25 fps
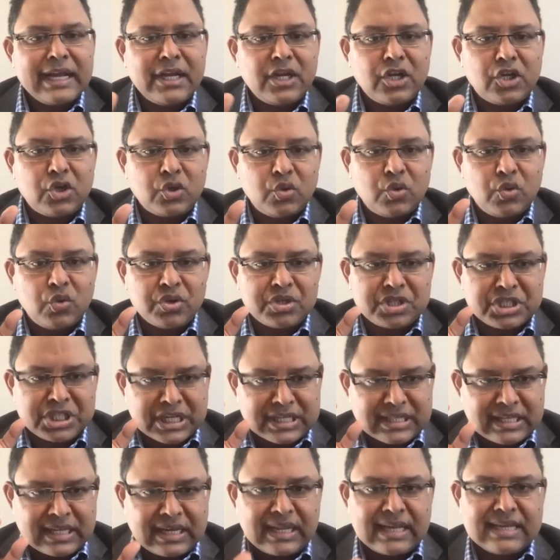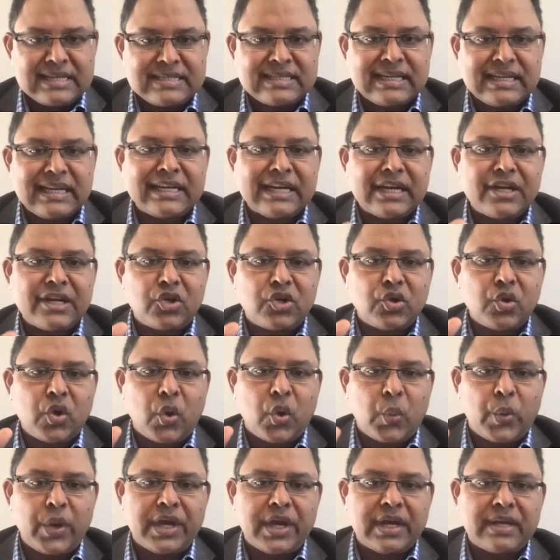into channelizing it
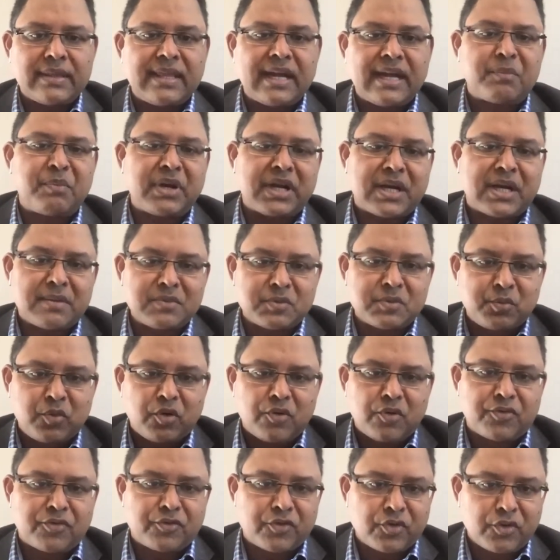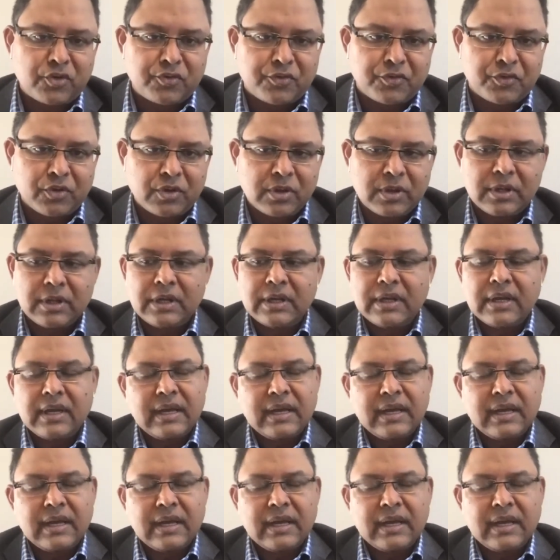into a way that becomes more fruitful